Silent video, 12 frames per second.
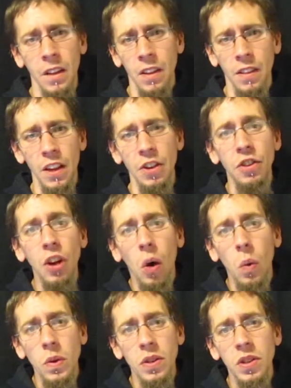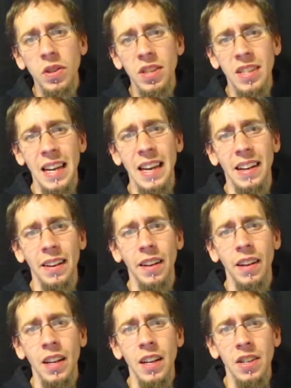They don't stand
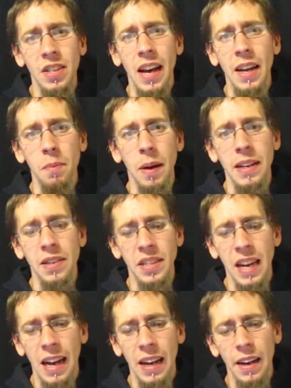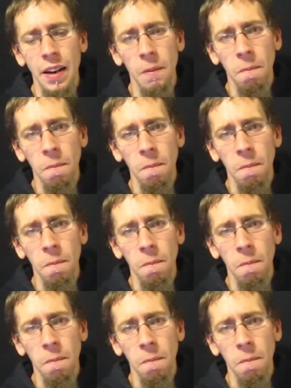side by side.